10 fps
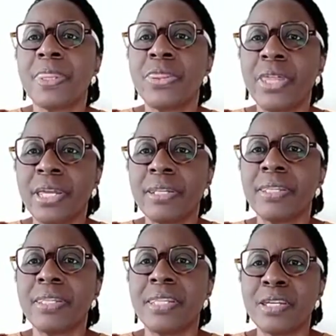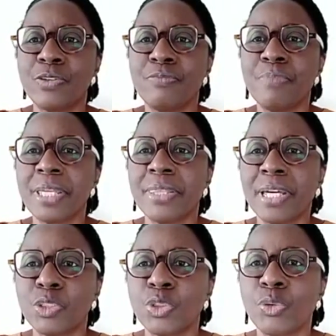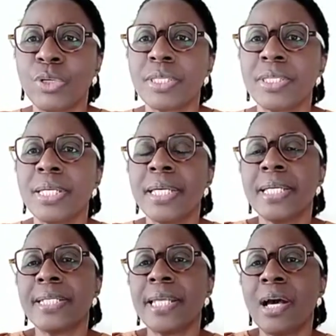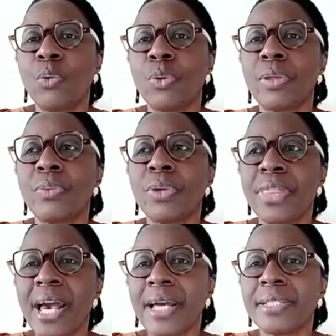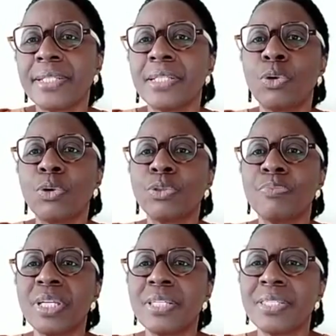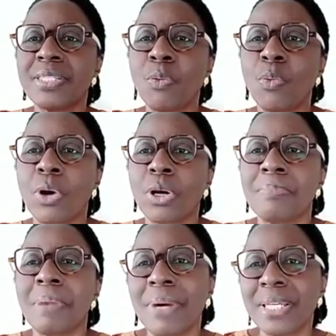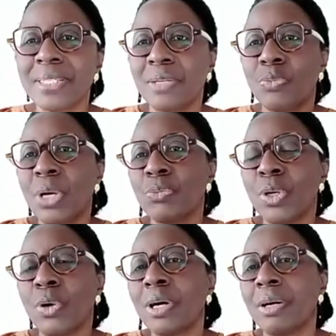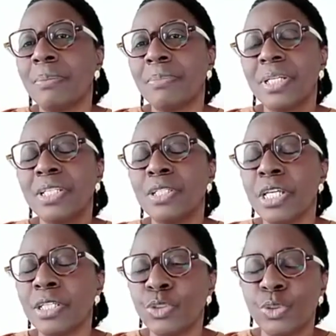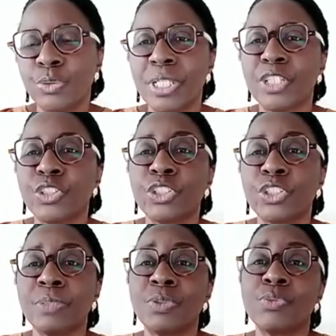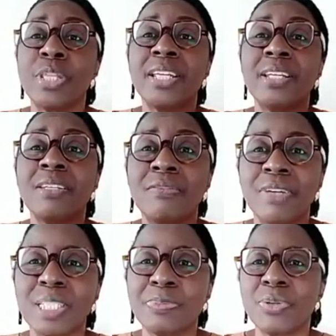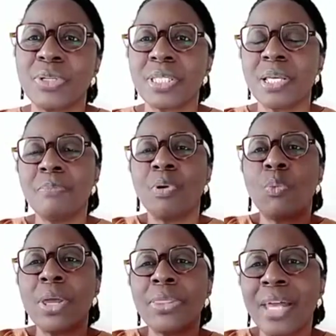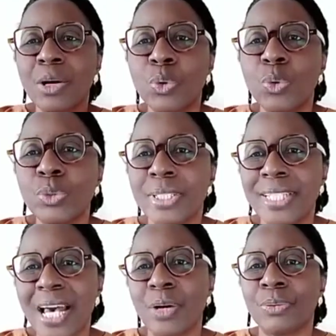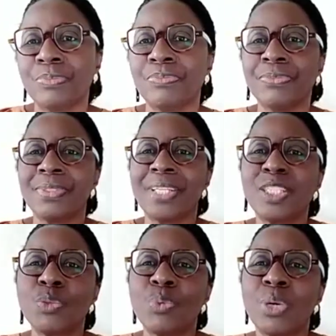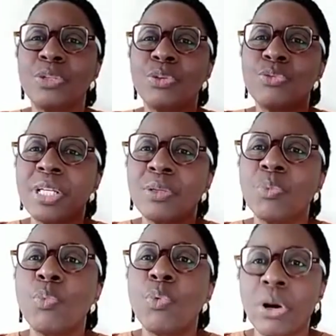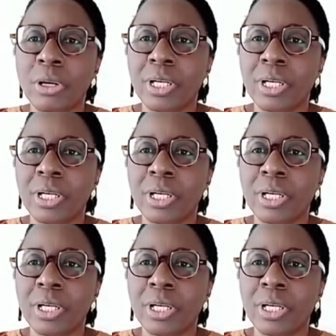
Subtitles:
then that you've made that choice. Now, with that, it also means that work. Remember, I said when we all come into relationships through the in-love experience, but when that cools down, that's when the real work